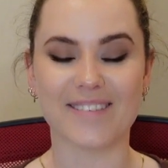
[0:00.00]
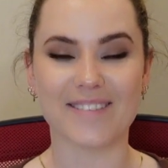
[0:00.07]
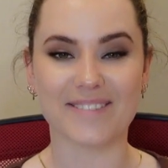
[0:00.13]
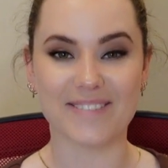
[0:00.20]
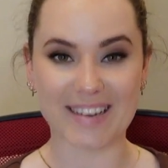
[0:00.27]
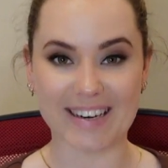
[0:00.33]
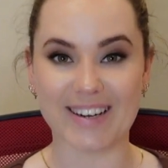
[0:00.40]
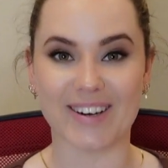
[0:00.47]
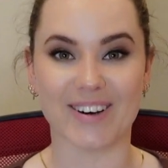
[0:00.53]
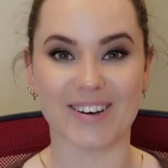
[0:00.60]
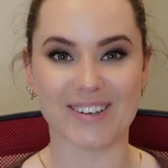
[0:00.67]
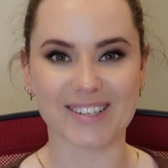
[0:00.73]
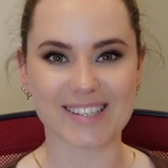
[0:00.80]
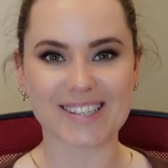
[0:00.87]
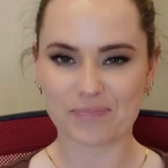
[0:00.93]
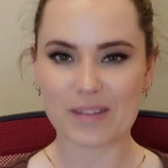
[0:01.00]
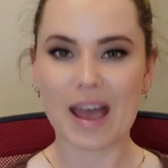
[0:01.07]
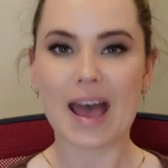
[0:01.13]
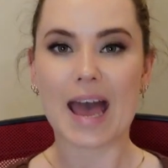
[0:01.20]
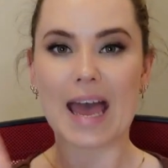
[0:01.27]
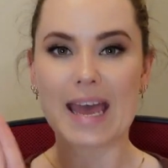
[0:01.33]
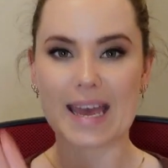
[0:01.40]
videos.
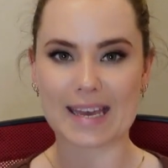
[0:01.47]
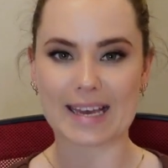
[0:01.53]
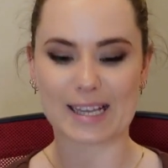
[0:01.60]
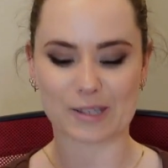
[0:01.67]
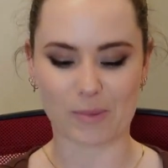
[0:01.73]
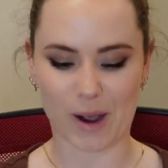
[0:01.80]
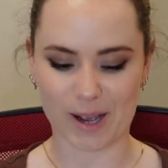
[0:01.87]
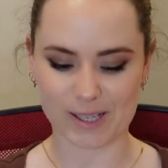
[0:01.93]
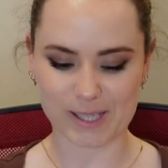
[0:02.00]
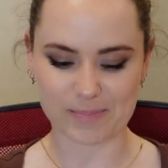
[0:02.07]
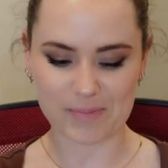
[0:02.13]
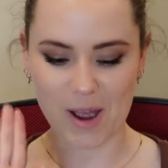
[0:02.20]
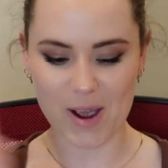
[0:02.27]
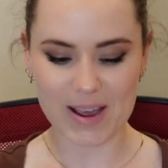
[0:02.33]
It gets worse.